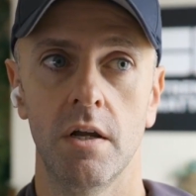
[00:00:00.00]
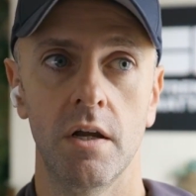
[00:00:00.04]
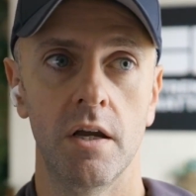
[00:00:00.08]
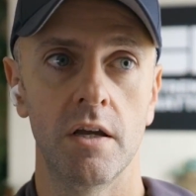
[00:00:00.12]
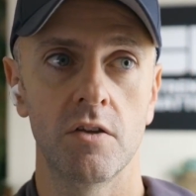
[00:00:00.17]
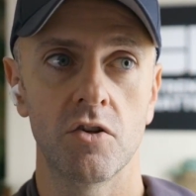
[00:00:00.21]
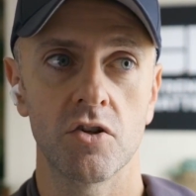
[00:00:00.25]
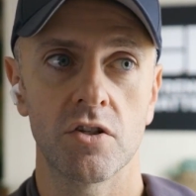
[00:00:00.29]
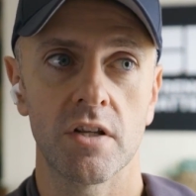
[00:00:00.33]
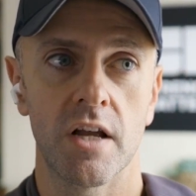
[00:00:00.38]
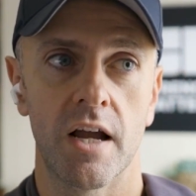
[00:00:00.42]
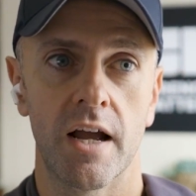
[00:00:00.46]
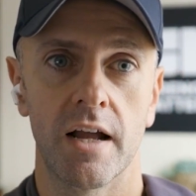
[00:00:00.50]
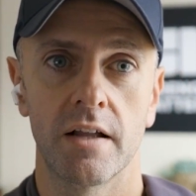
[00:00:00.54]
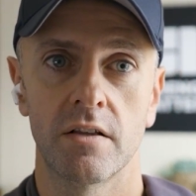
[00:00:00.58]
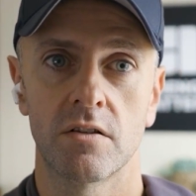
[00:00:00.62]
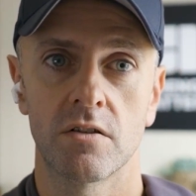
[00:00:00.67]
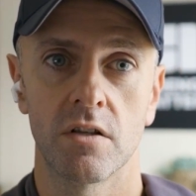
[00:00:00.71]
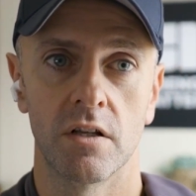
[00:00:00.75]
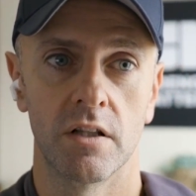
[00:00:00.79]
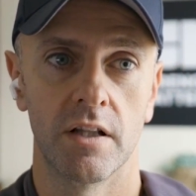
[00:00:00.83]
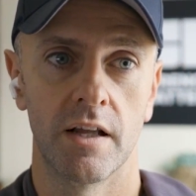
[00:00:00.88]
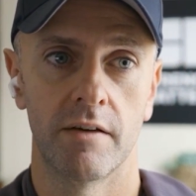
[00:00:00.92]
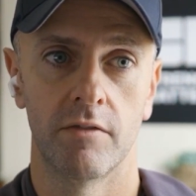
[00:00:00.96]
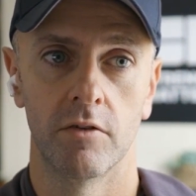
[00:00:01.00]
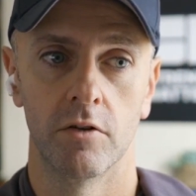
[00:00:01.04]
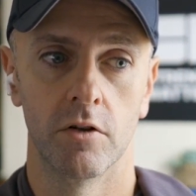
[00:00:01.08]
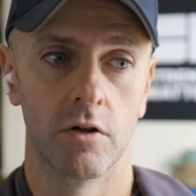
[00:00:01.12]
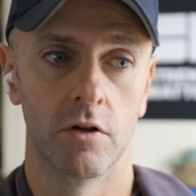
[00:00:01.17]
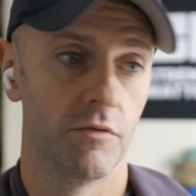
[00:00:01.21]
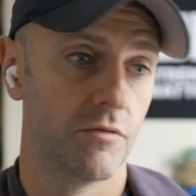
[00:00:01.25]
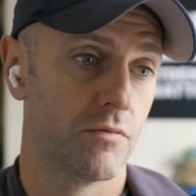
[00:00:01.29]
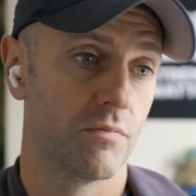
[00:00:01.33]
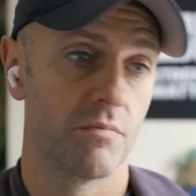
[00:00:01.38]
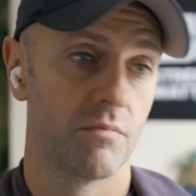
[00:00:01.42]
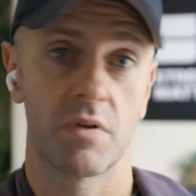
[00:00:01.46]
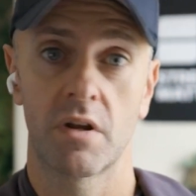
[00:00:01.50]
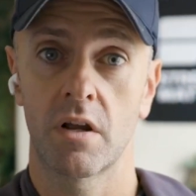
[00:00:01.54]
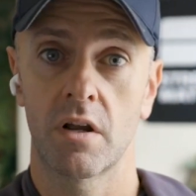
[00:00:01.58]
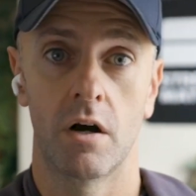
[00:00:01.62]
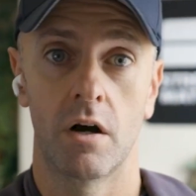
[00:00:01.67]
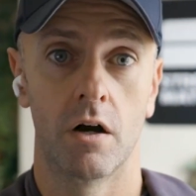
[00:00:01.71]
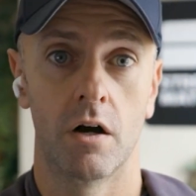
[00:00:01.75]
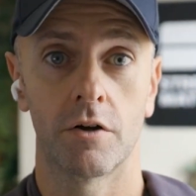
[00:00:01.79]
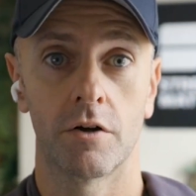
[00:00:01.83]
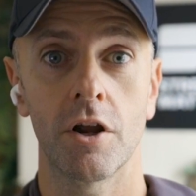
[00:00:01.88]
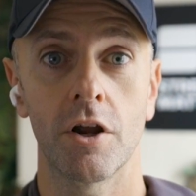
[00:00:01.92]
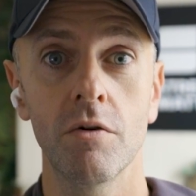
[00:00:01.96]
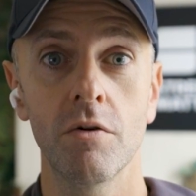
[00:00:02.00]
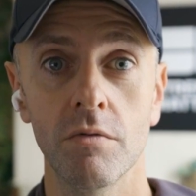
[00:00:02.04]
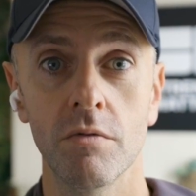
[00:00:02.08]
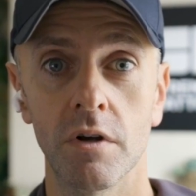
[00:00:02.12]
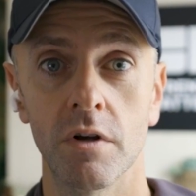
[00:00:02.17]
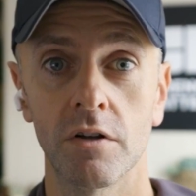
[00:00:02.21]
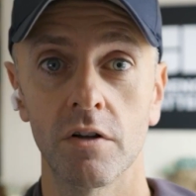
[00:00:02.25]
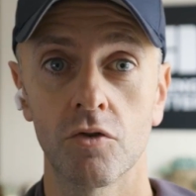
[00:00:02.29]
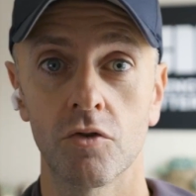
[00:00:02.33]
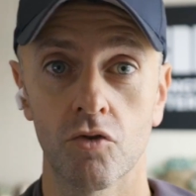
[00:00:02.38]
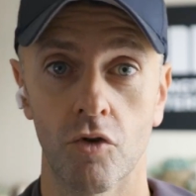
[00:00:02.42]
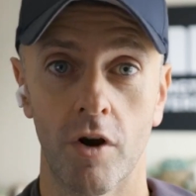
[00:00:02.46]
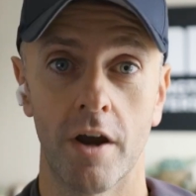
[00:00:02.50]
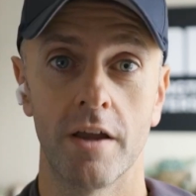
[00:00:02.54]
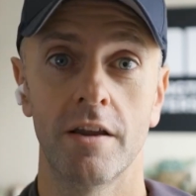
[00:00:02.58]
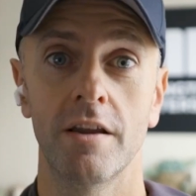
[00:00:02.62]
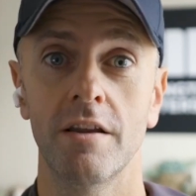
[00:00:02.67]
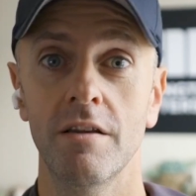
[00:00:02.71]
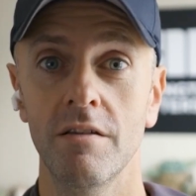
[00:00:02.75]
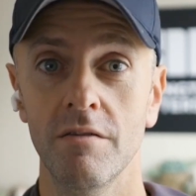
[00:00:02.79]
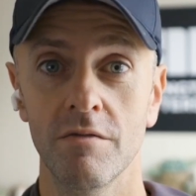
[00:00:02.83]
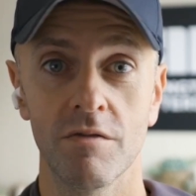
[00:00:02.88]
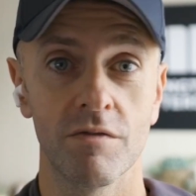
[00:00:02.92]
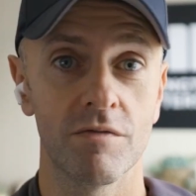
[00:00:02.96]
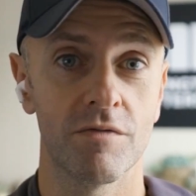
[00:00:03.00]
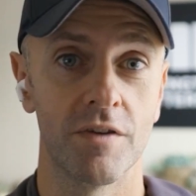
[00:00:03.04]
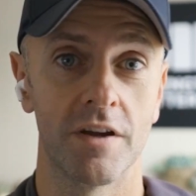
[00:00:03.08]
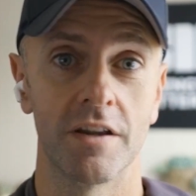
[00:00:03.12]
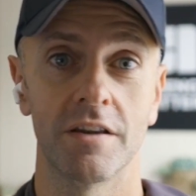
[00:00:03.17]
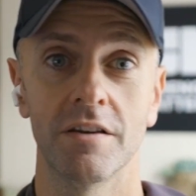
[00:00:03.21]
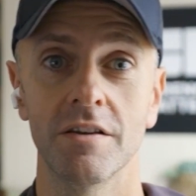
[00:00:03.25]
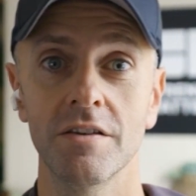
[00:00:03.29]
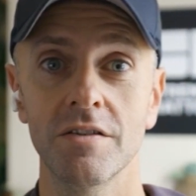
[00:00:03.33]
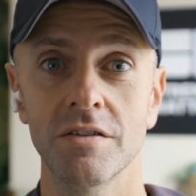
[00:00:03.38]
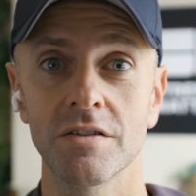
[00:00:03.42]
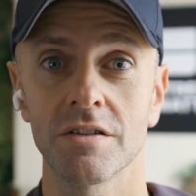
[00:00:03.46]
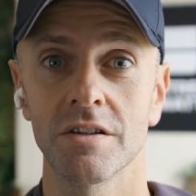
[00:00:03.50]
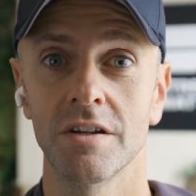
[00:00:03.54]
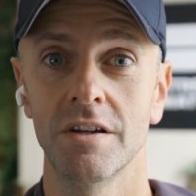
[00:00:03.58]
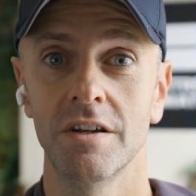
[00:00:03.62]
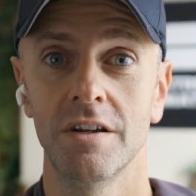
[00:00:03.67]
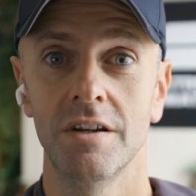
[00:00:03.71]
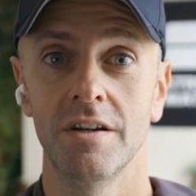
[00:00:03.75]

it just adds a level of cardio, training, fitness,